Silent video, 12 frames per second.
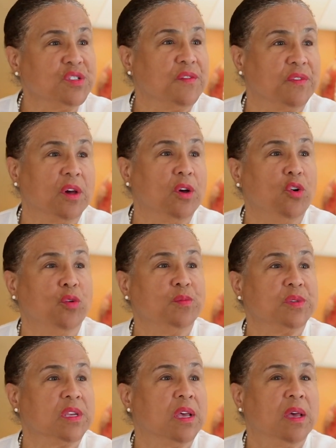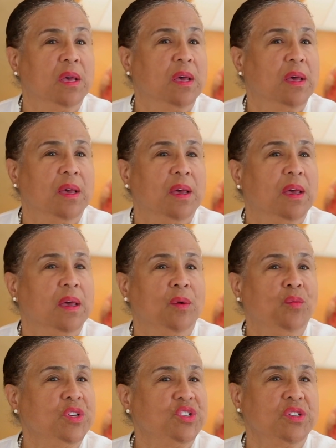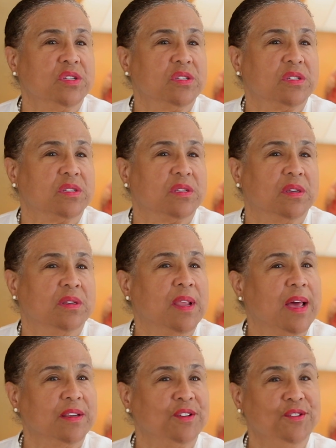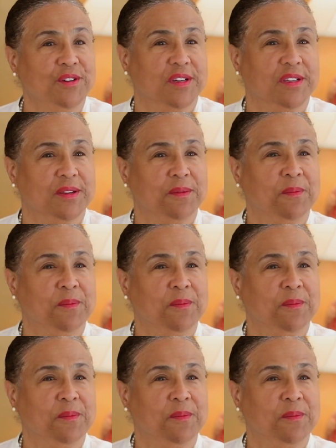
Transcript: of the homes, which is not good.